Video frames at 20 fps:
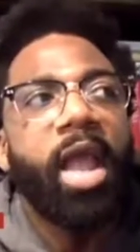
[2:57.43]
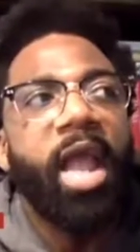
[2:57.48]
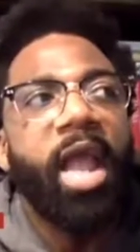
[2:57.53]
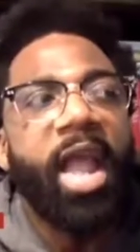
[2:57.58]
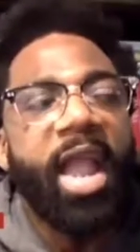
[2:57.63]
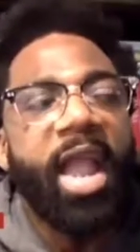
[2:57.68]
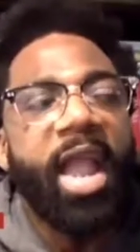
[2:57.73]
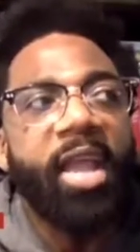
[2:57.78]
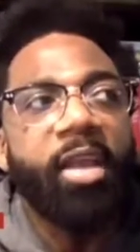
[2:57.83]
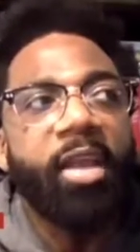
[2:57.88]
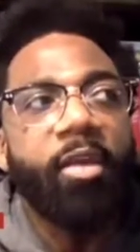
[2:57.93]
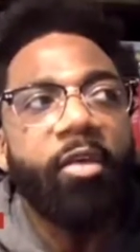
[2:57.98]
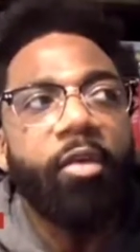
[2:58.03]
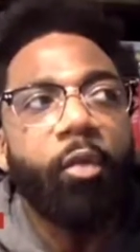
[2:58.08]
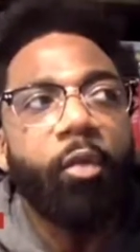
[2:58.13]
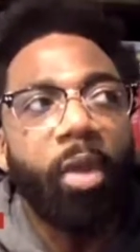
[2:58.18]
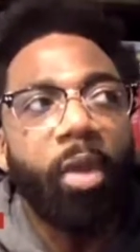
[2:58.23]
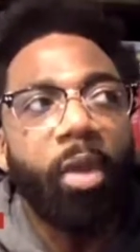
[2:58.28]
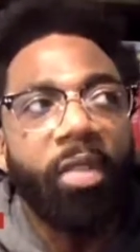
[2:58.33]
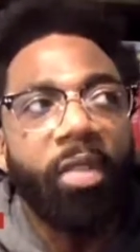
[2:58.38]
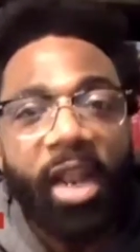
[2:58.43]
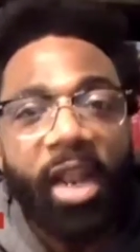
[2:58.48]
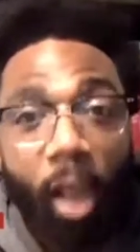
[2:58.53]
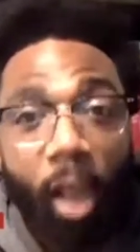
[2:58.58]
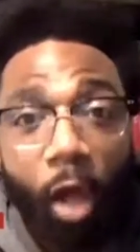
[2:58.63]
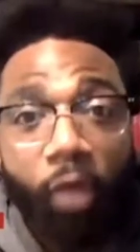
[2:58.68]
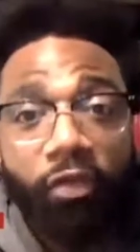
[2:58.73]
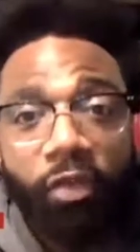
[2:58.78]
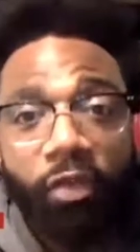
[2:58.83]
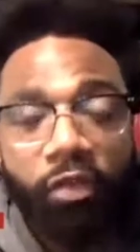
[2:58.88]
And when they
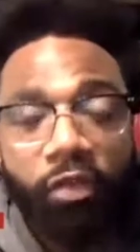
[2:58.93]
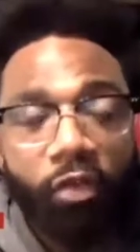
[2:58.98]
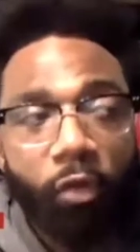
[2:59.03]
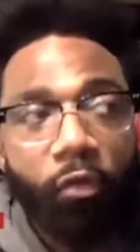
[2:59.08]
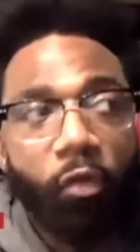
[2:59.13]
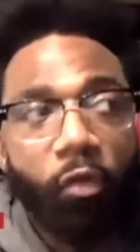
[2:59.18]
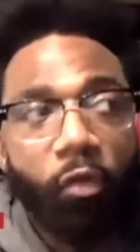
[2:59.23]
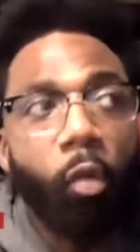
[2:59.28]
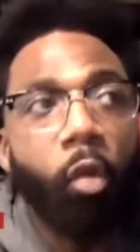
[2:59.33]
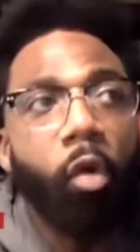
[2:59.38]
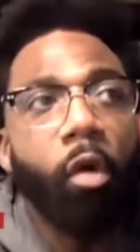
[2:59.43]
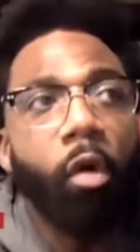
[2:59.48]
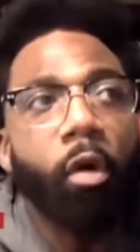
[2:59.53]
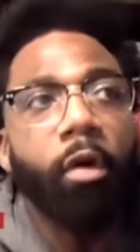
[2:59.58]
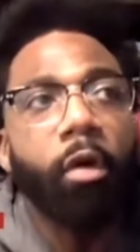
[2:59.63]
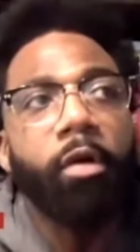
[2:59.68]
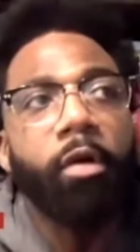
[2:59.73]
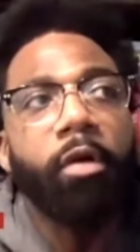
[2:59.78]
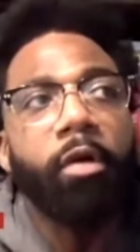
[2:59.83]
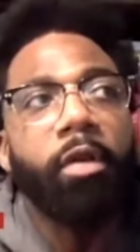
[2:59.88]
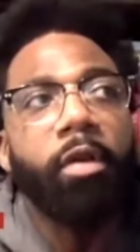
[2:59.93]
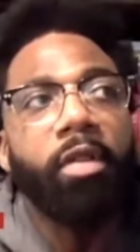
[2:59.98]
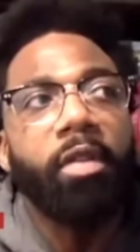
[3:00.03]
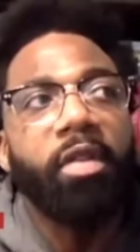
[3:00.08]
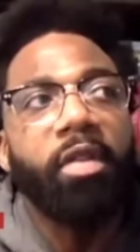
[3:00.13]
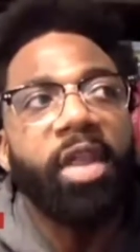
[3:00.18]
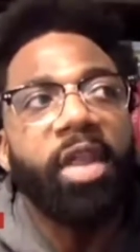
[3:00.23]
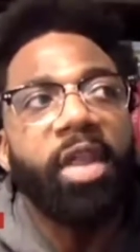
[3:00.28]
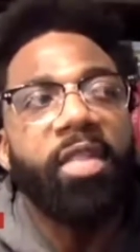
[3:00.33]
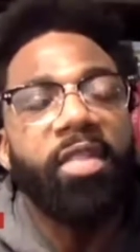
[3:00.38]
lost the Civil War,
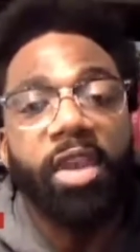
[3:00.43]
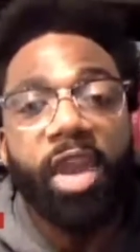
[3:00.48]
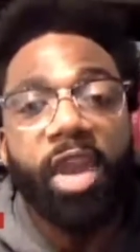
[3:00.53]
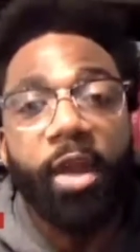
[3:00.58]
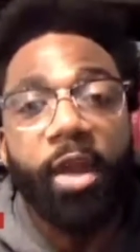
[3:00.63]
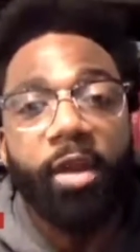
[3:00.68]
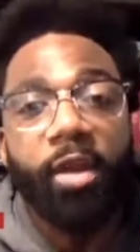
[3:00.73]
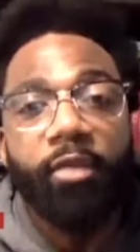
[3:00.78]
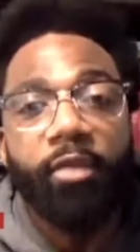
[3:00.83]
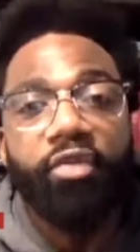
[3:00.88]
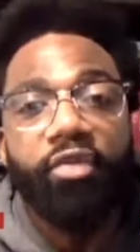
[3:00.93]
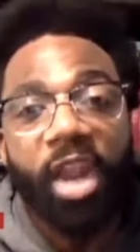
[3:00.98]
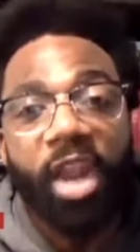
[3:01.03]
then the narrative